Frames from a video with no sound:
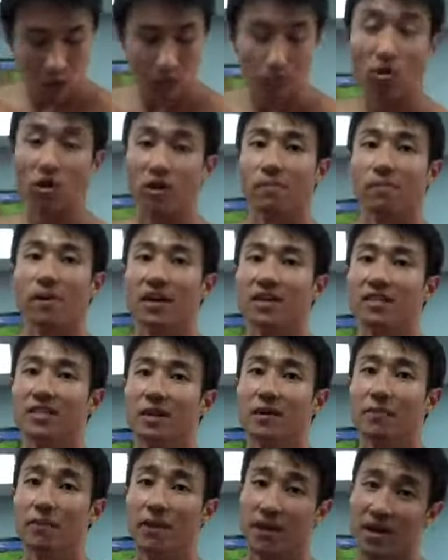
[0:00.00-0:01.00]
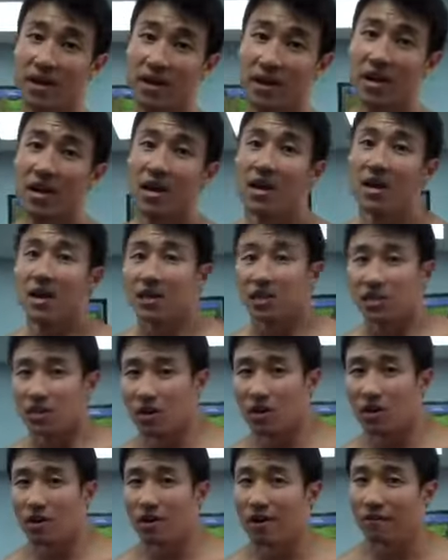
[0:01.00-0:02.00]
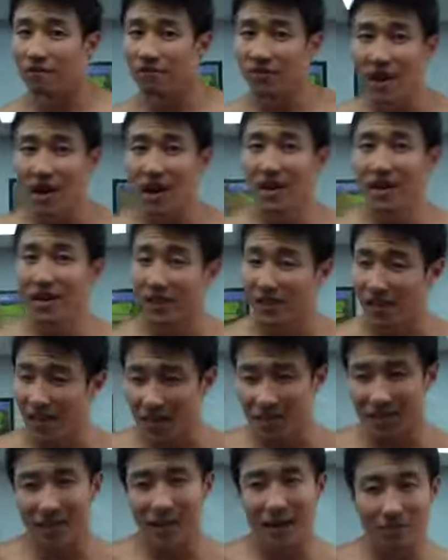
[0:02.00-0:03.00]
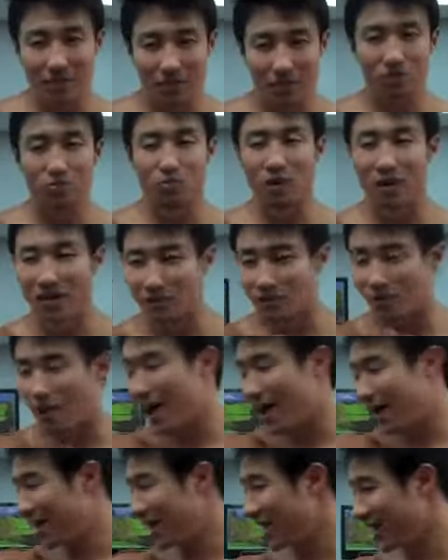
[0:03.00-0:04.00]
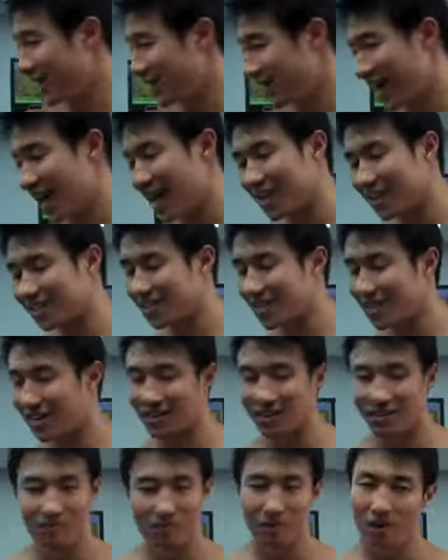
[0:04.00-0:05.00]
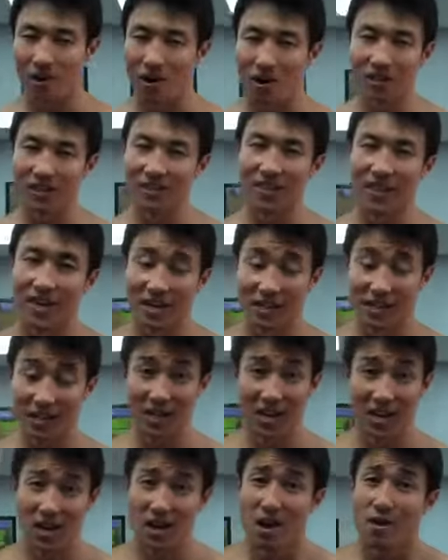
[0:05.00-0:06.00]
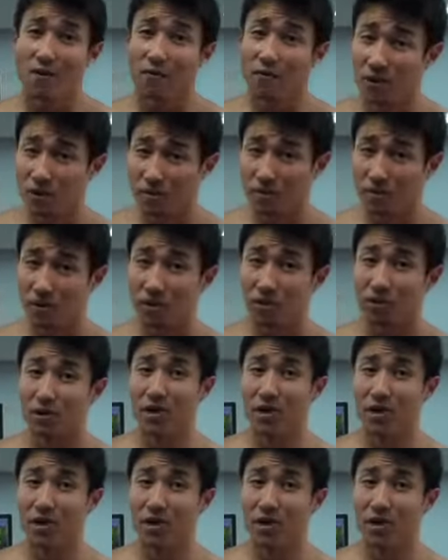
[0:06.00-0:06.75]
more on the bicep. So if not, a lot of times running the rack and that is gonna be all it takes for you to build